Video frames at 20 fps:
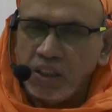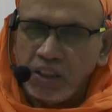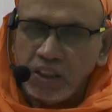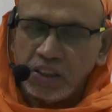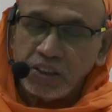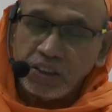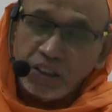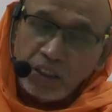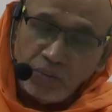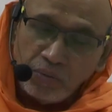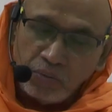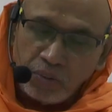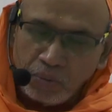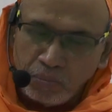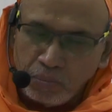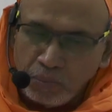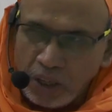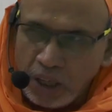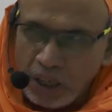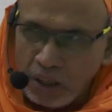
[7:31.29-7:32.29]
It came
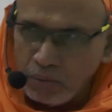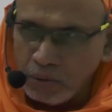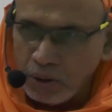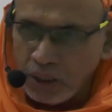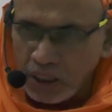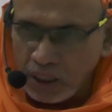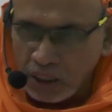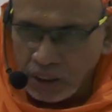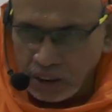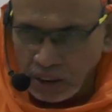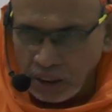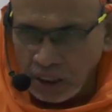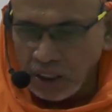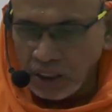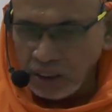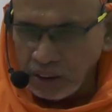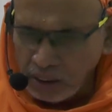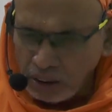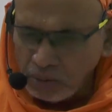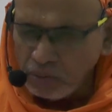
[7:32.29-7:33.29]
from
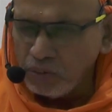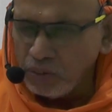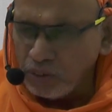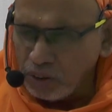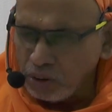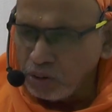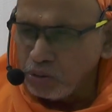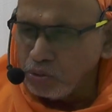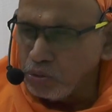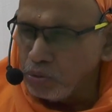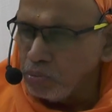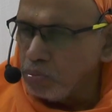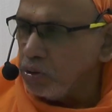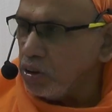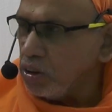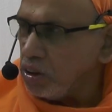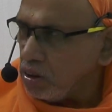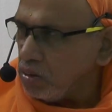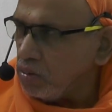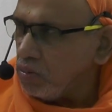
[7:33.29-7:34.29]
Mahabharata. Therefore, it could be